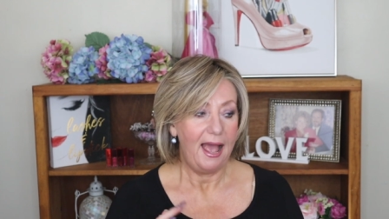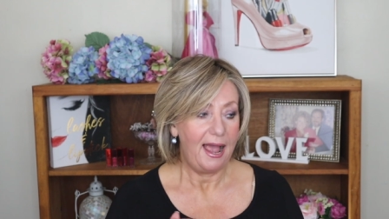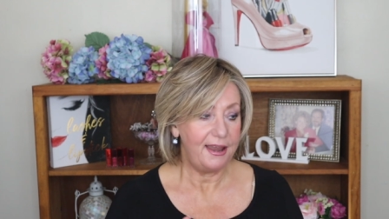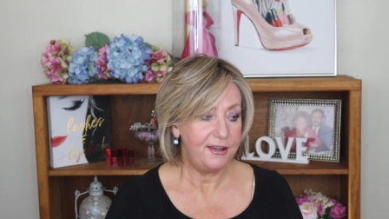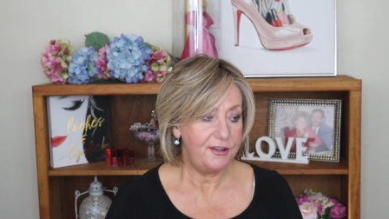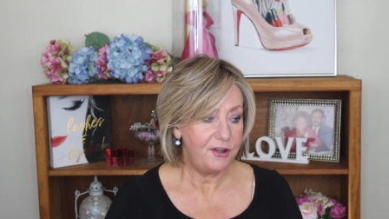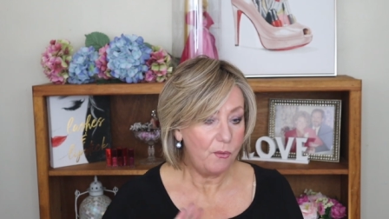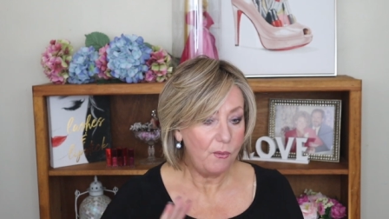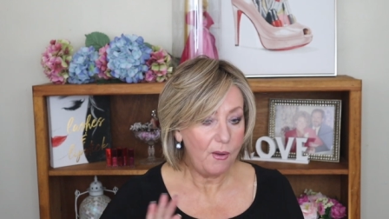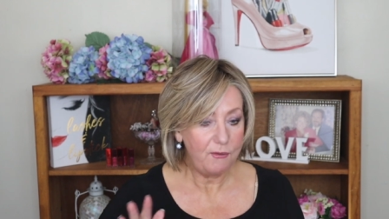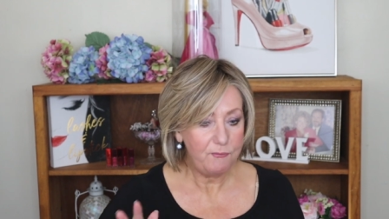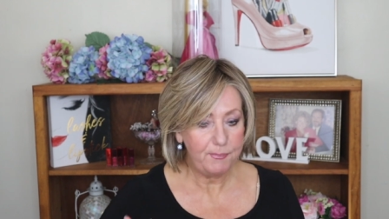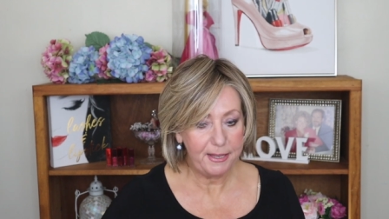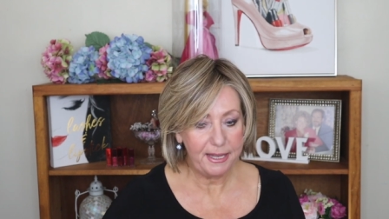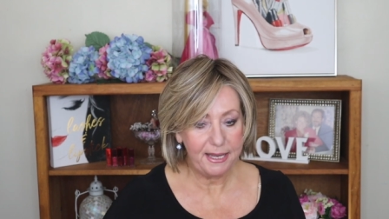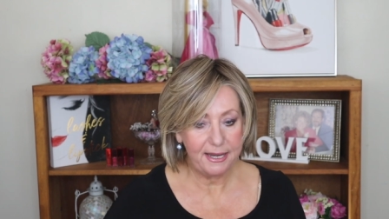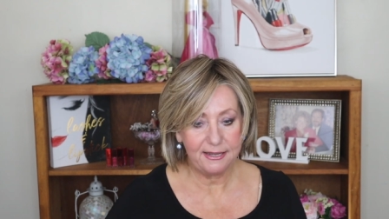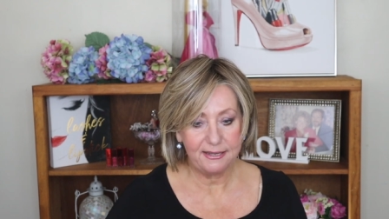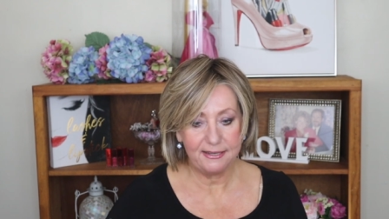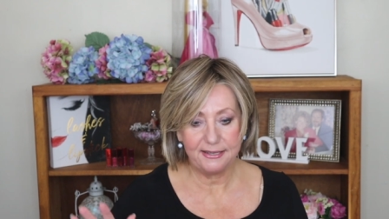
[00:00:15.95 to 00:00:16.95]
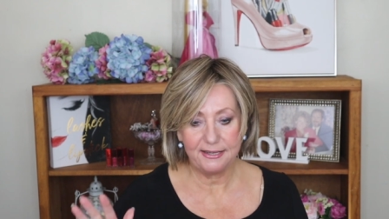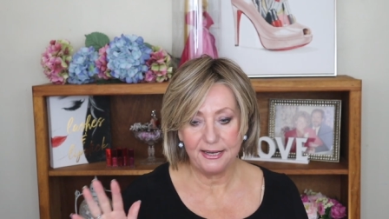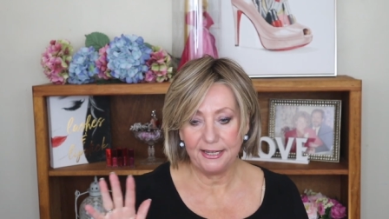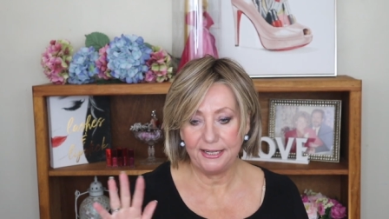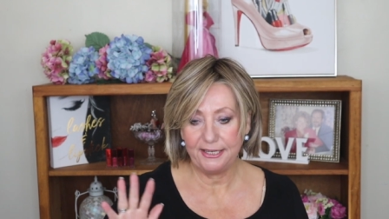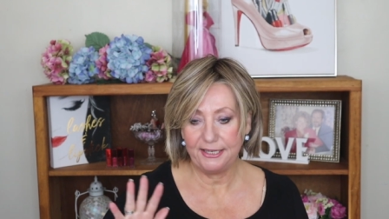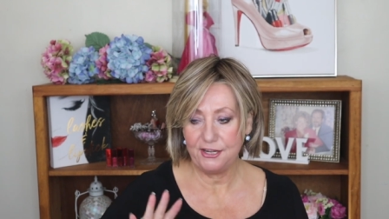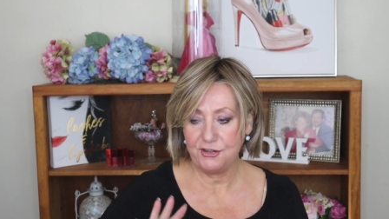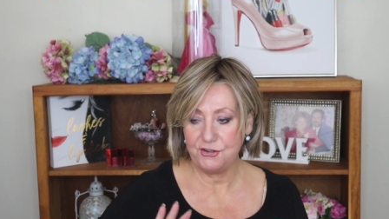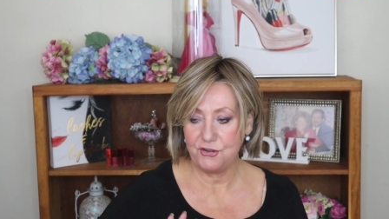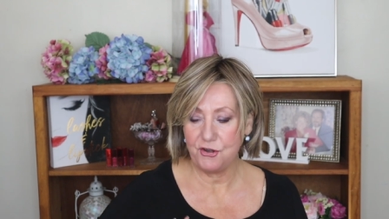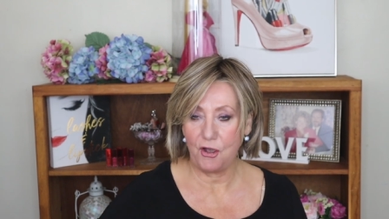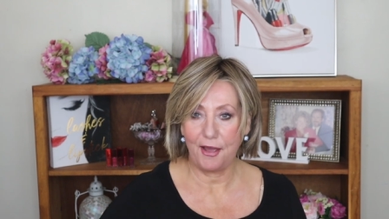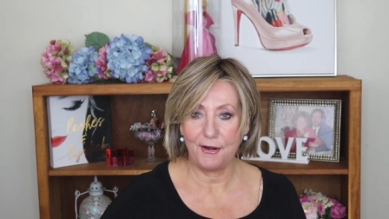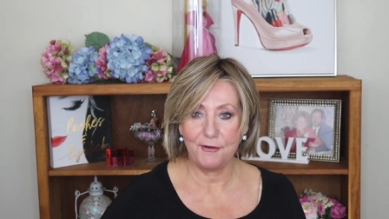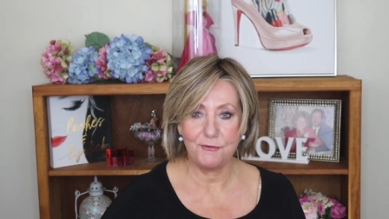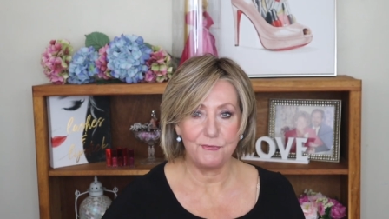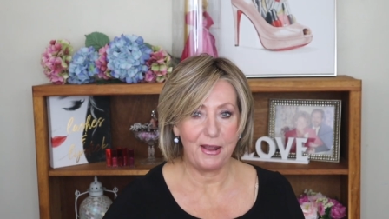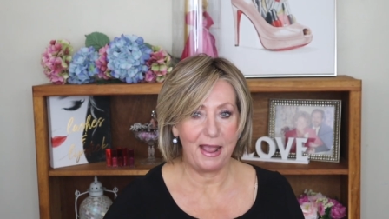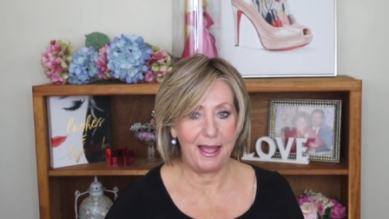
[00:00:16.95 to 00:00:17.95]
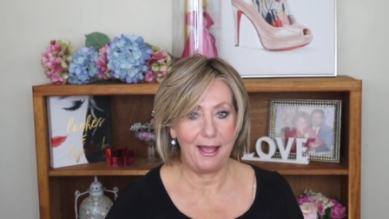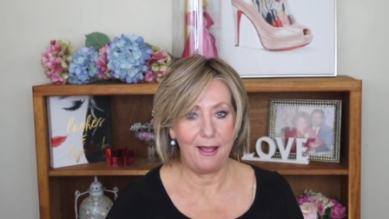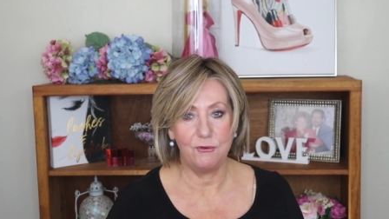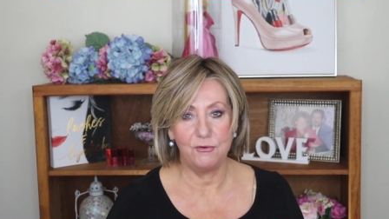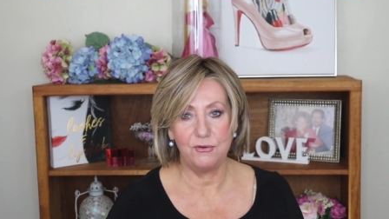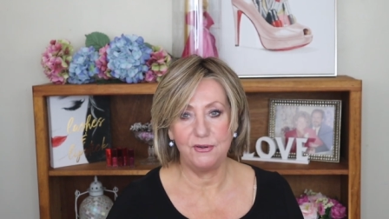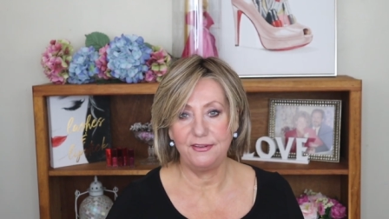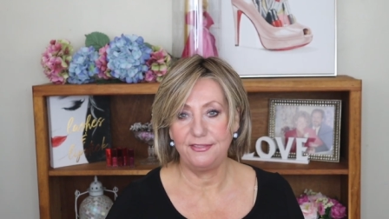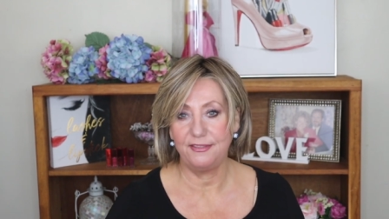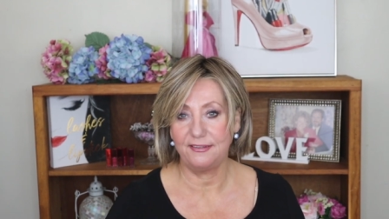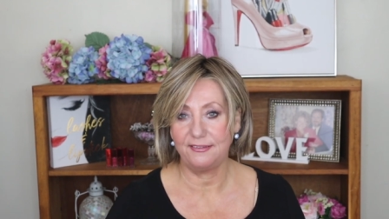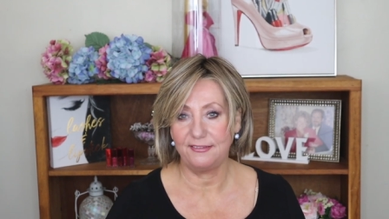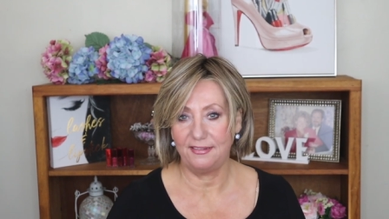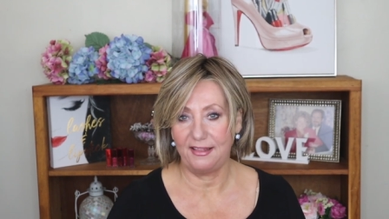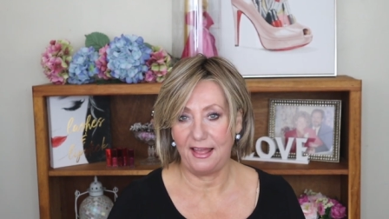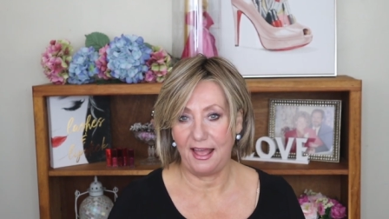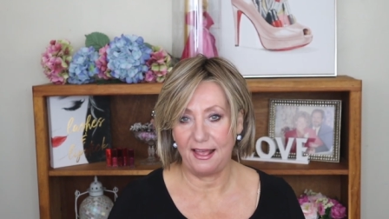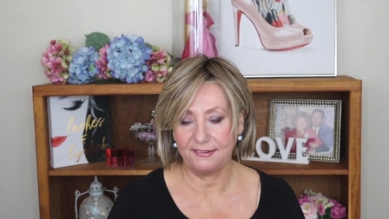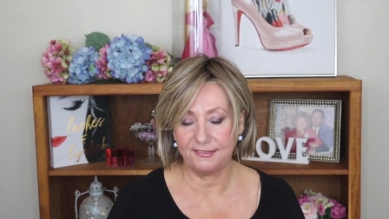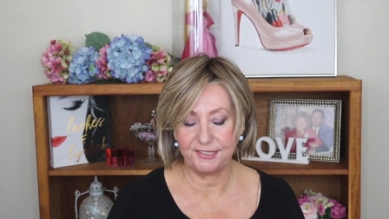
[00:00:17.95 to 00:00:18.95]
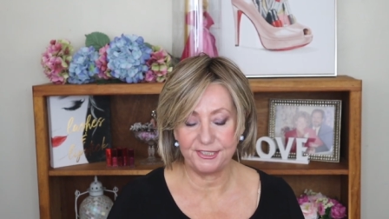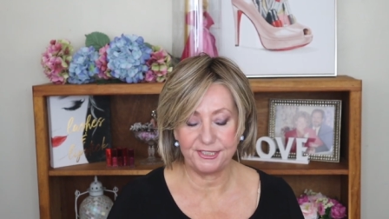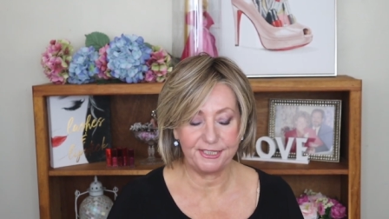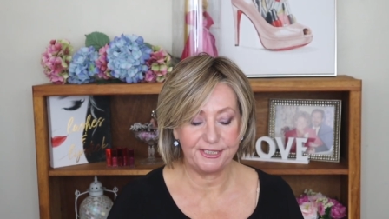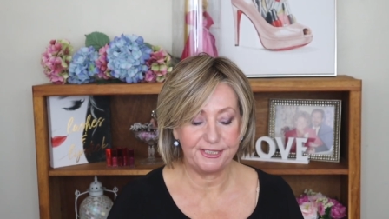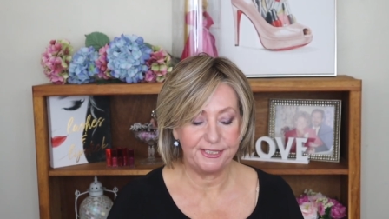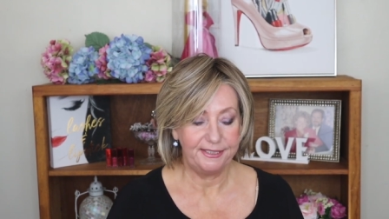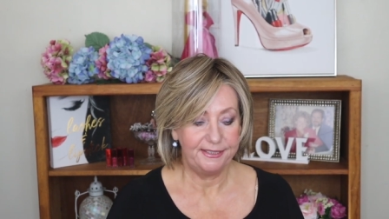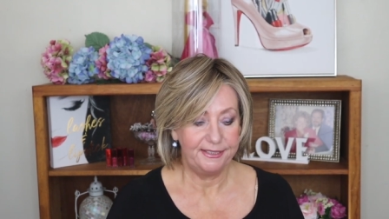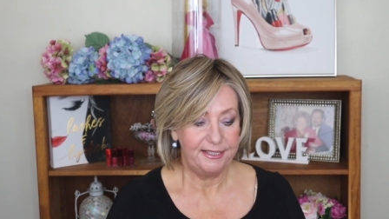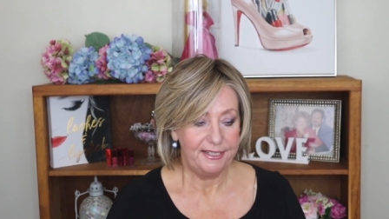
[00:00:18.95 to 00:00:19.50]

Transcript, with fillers: I know I've been not around this last,